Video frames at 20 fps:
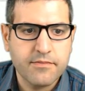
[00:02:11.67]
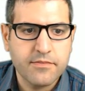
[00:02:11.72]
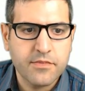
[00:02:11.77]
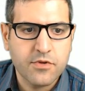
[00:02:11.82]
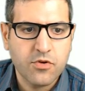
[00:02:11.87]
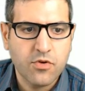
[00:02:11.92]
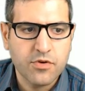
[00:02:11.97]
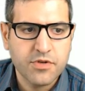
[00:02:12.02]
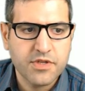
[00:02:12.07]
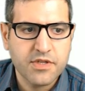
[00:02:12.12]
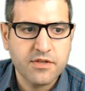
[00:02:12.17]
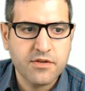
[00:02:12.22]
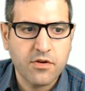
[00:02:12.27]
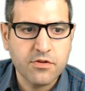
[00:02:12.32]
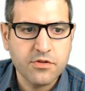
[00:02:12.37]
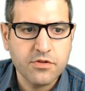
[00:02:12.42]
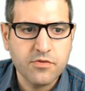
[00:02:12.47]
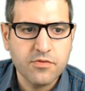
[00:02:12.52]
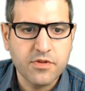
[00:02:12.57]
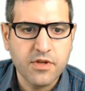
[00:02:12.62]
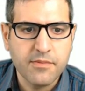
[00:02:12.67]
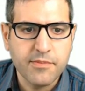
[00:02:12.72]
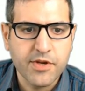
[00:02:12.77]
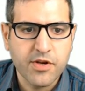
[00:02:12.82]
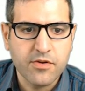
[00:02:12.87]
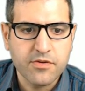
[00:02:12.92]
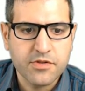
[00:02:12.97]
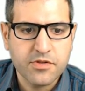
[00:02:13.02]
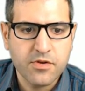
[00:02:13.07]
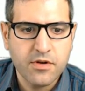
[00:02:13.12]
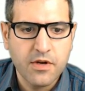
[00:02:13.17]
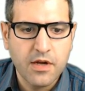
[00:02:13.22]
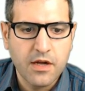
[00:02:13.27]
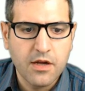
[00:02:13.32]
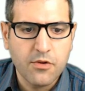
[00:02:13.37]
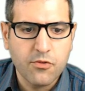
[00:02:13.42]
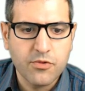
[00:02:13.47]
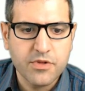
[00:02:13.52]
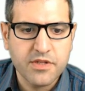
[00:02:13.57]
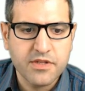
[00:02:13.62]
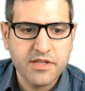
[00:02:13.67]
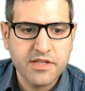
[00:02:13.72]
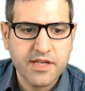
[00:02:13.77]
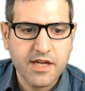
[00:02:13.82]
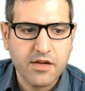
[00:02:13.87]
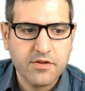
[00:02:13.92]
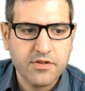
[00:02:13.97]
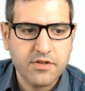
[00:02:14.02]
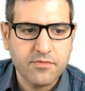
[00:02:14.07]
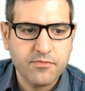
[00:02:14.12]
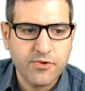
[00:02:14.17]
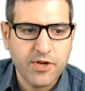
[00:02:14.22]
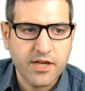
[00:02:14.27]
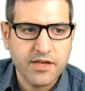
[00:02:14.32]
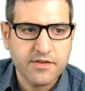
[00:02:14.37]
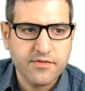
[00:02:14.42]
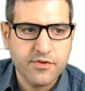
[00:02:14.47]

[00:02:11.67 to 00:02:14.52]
courses on Udemy also with a discounted price.